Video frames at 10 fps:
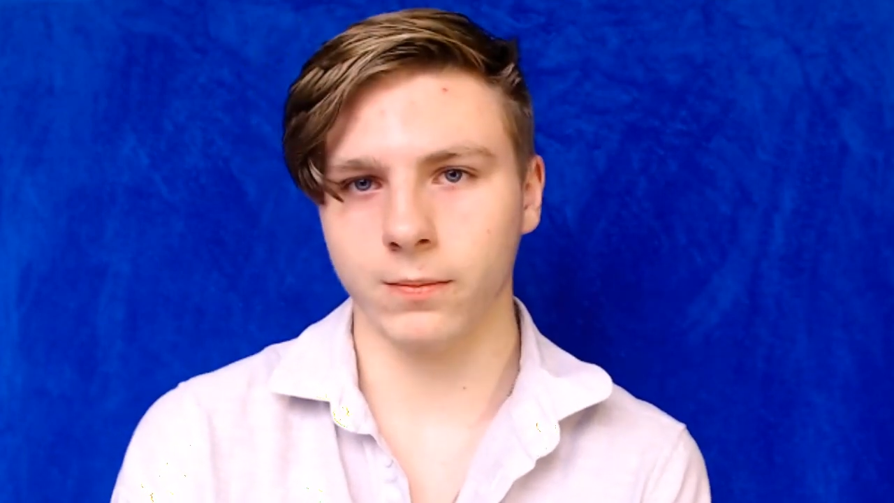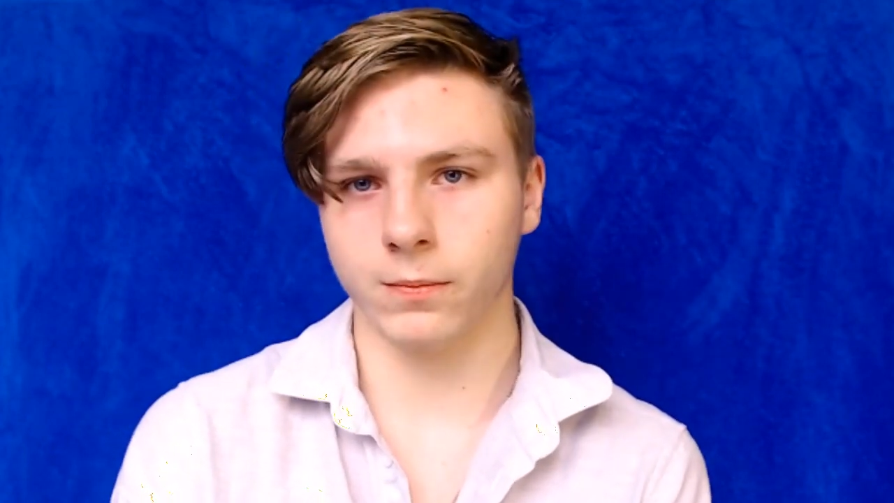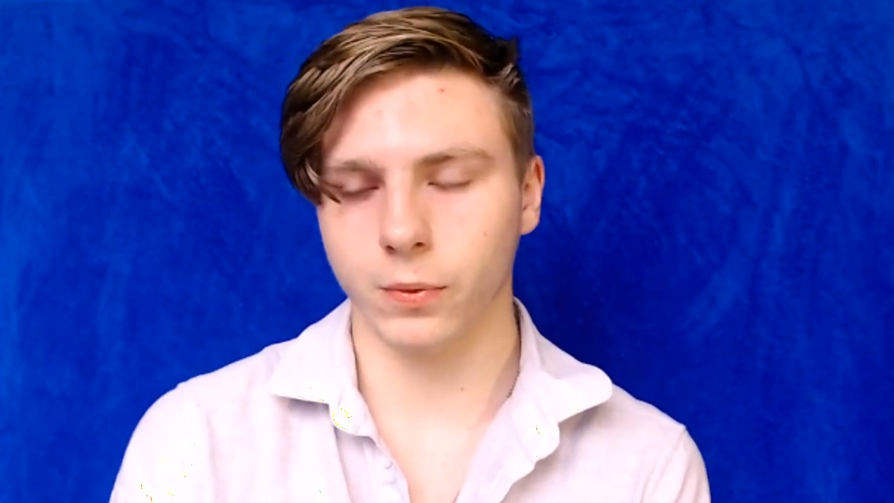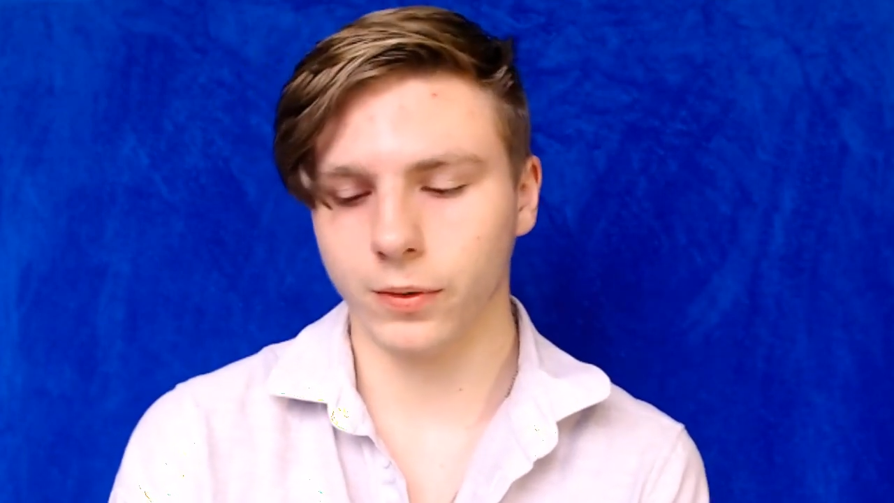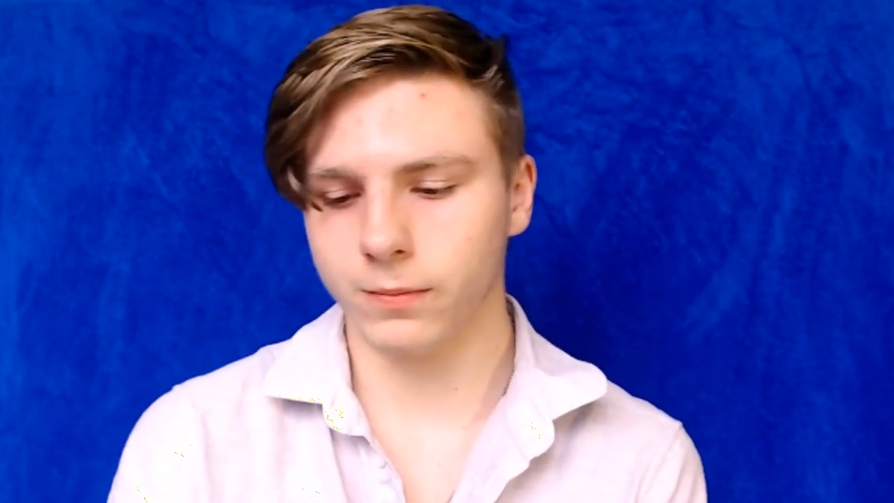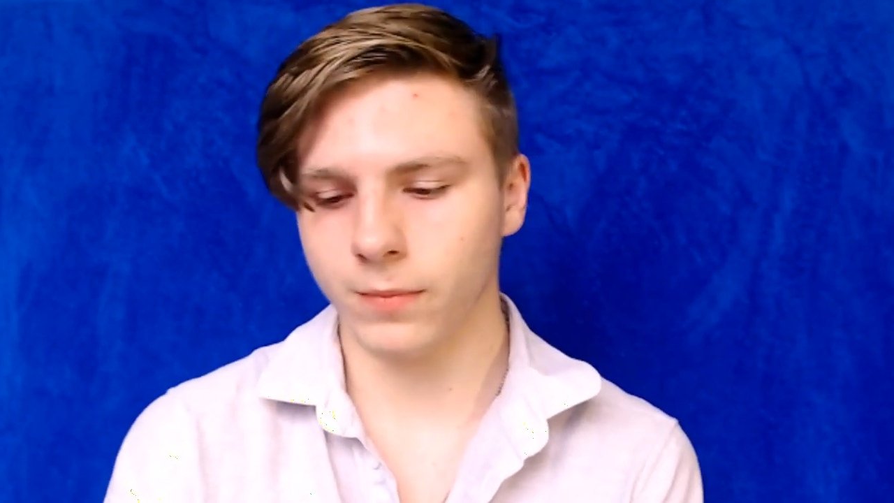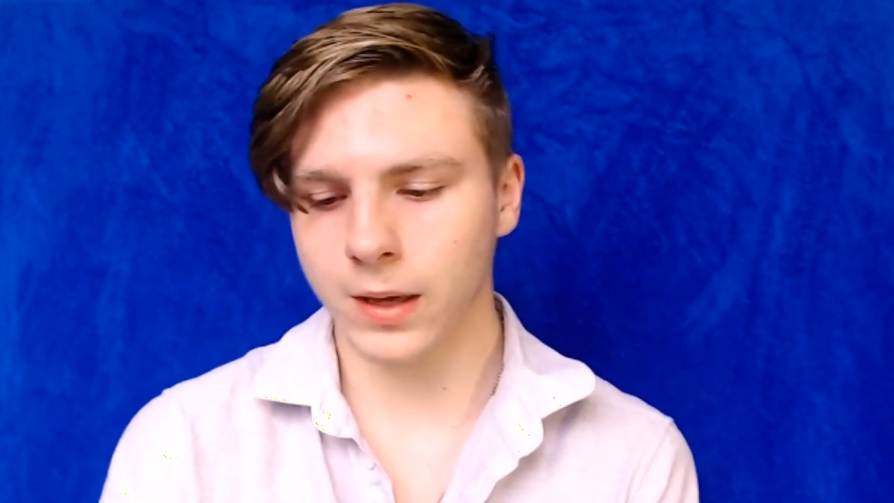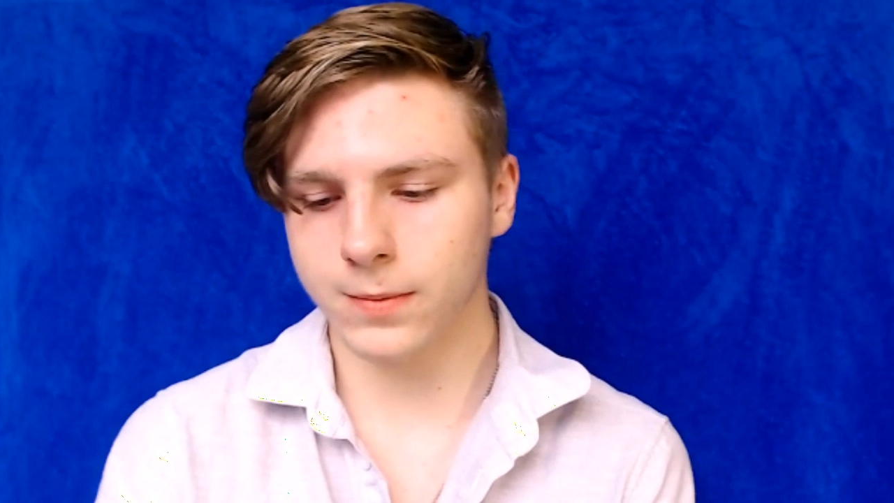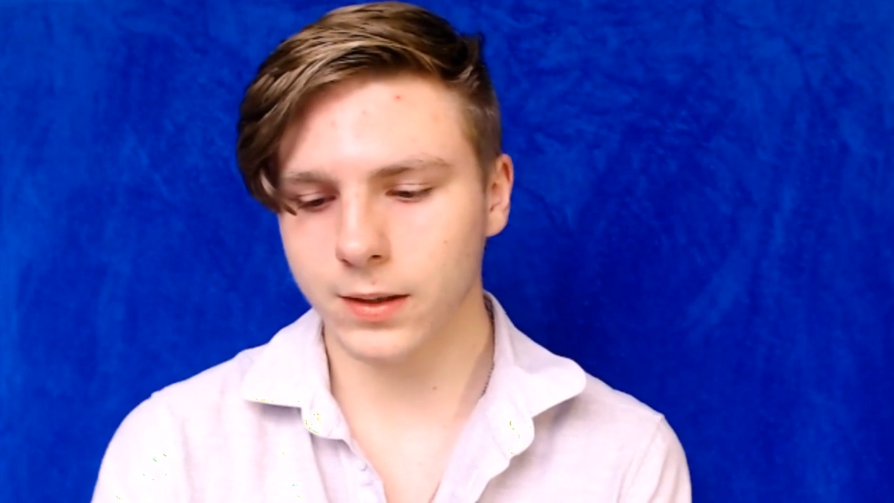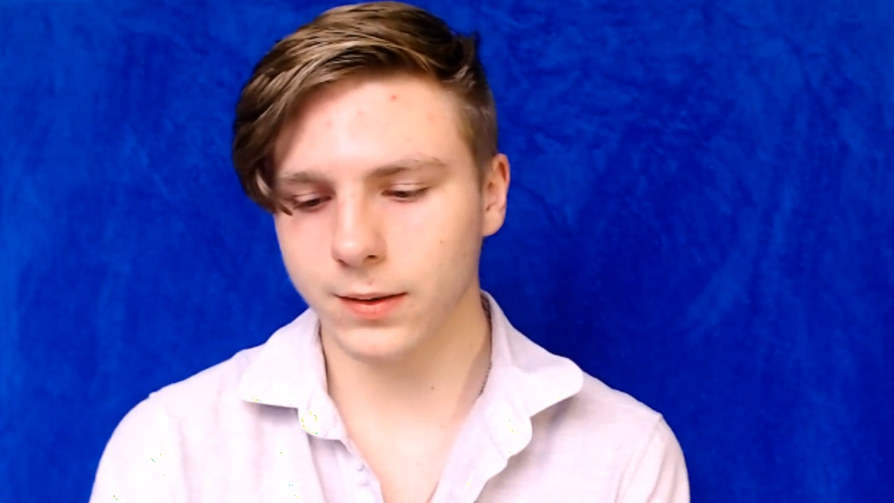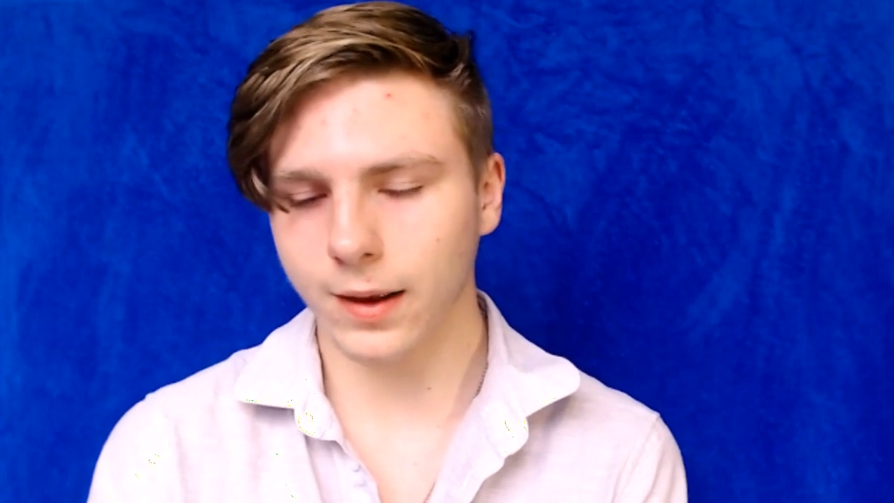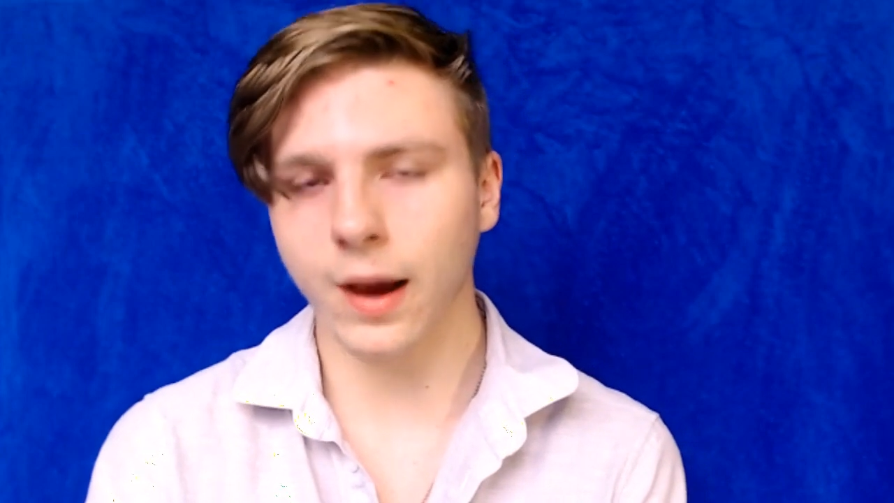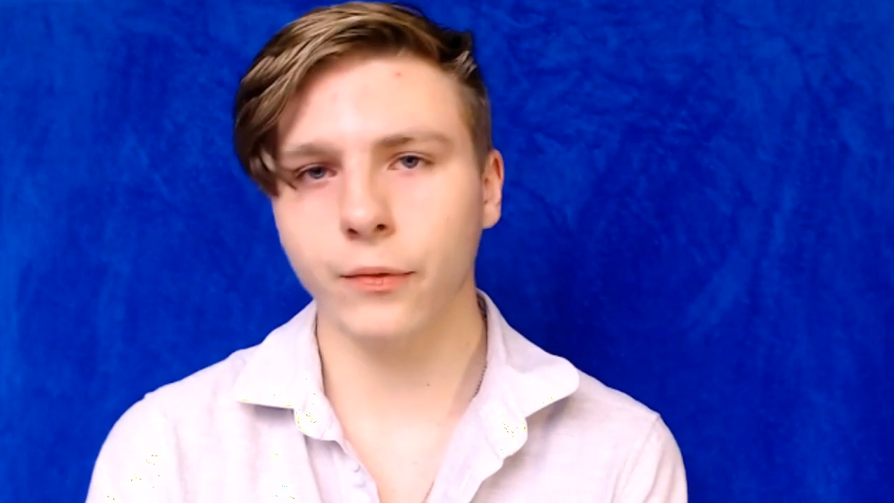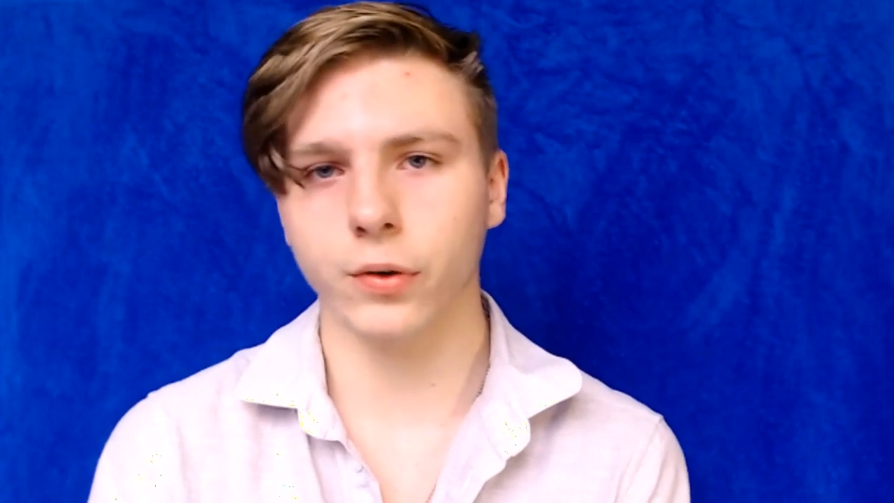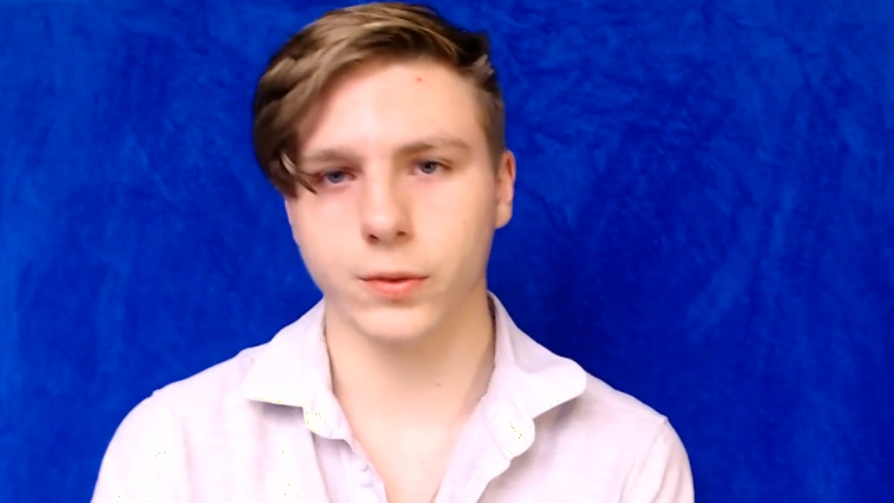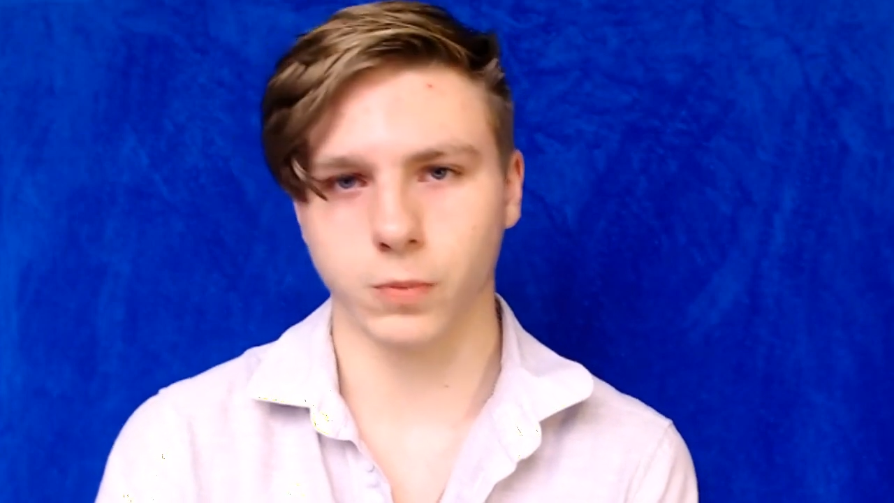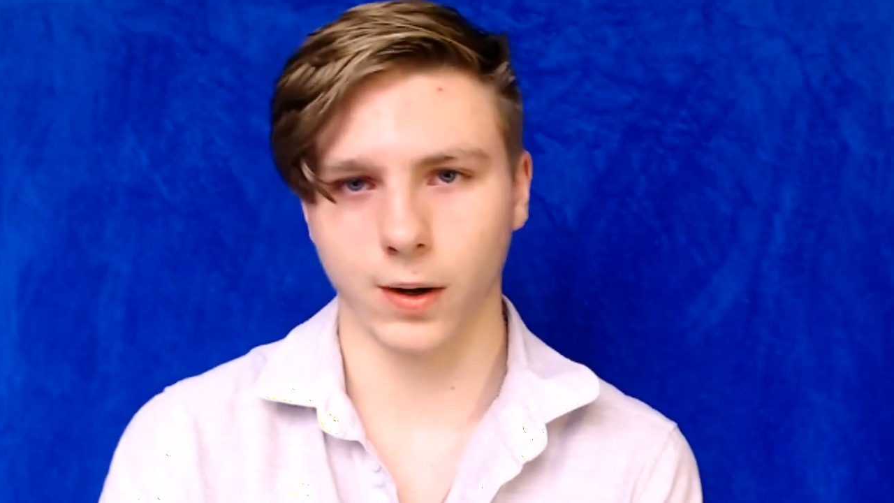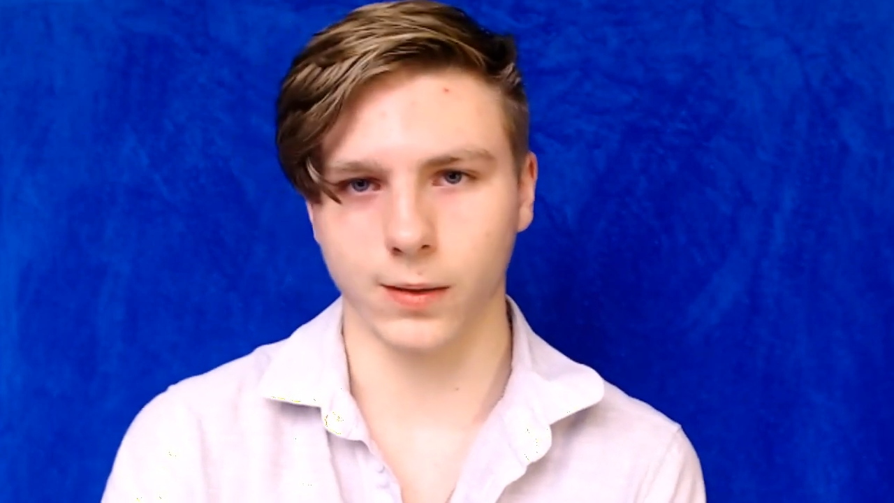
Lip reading: but maybe average brain.